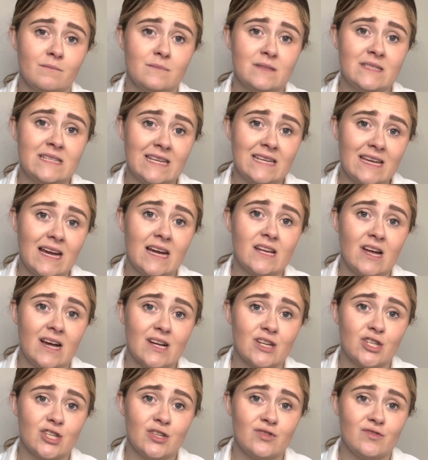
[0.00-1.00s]
tea I
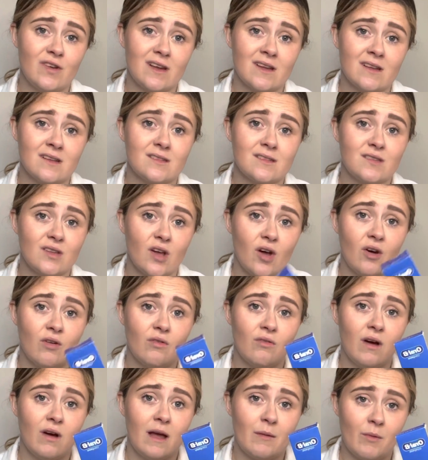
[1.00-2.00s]
actually drink,
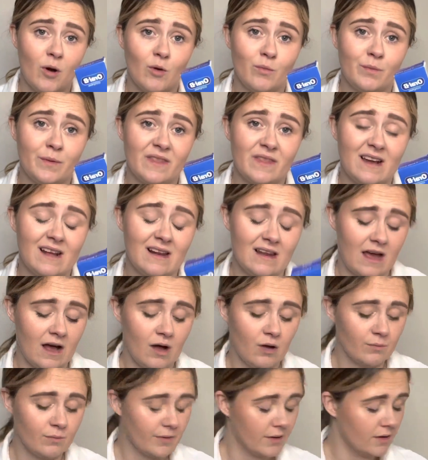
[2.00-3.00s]
so I'm hoping that'll
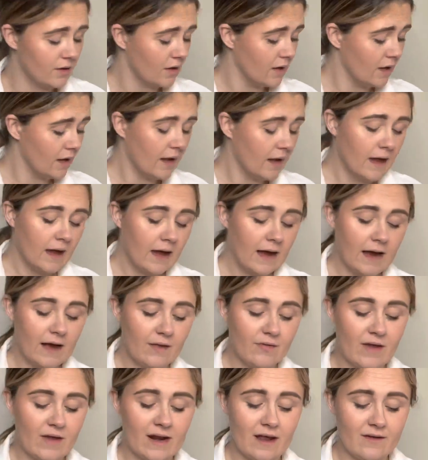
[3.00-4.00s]
help. And
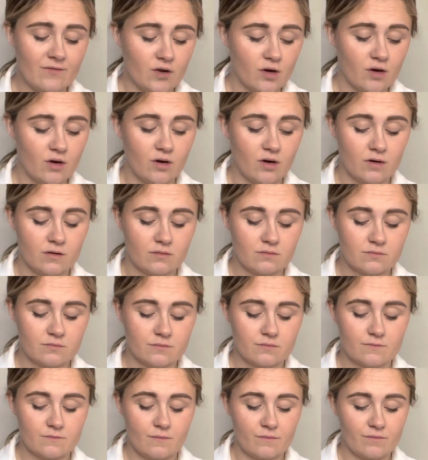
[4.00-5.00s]
then I got
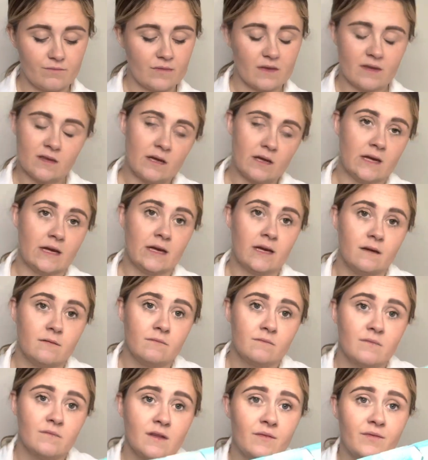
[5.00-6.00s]
the
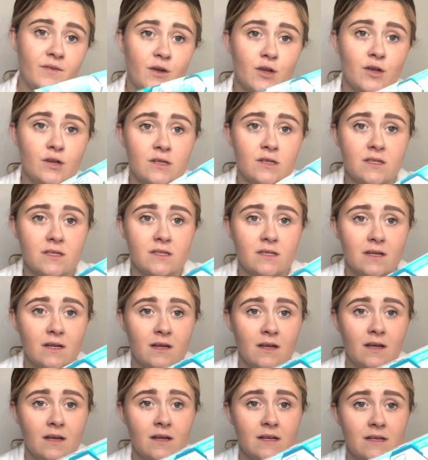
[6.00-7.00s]
first
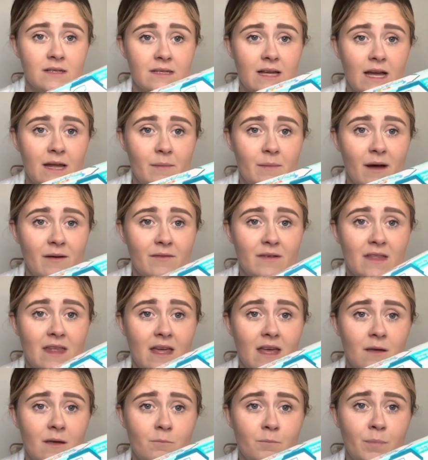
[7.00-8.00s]
time having
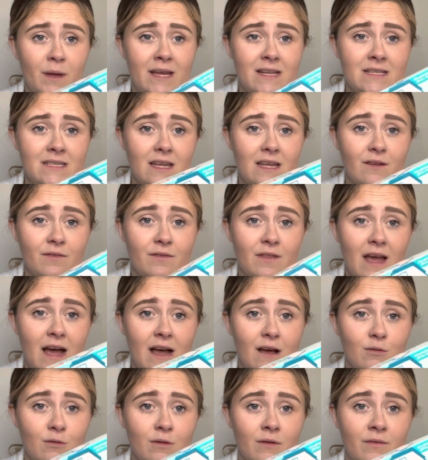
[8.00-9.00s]
their big teeth, the
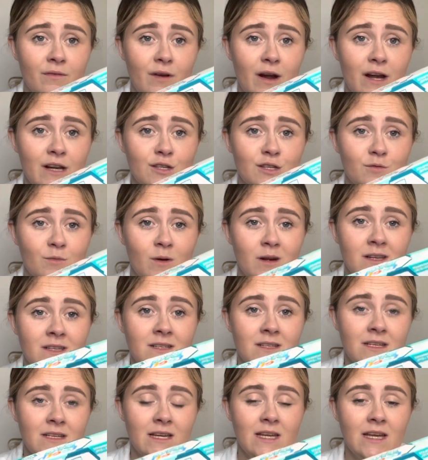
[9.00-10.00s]
Aquafresh one.
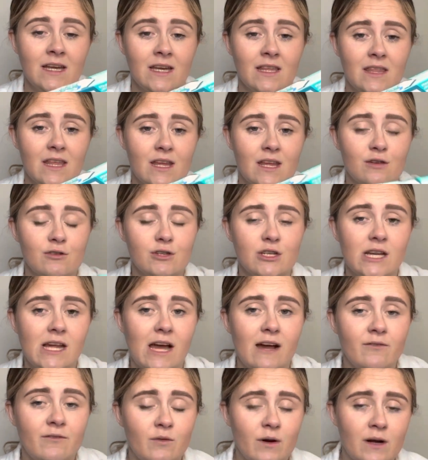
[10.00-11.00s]
They usually
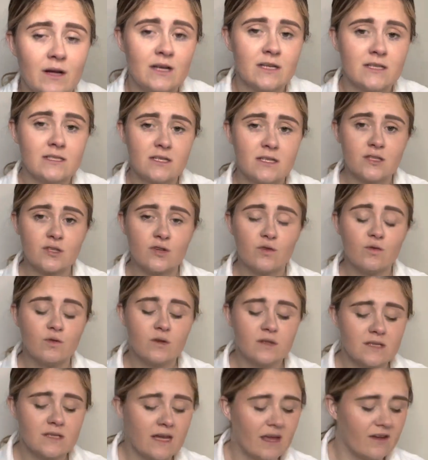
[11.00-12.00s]
have one because the
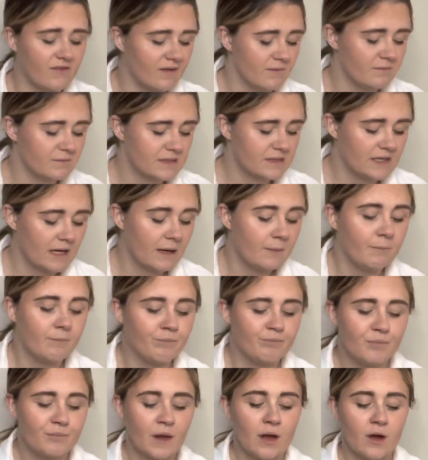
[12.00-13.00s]
school to give them some
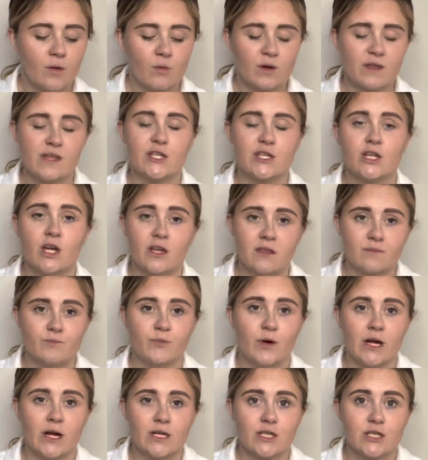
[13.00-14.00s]
with a
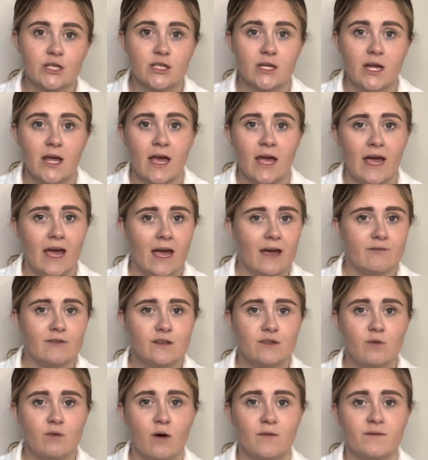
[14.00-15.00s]
toothbrush every
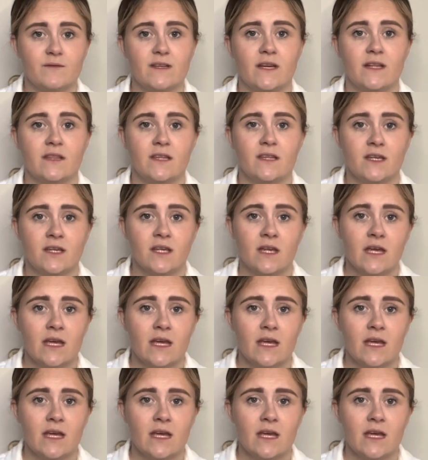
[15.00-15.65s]
so often,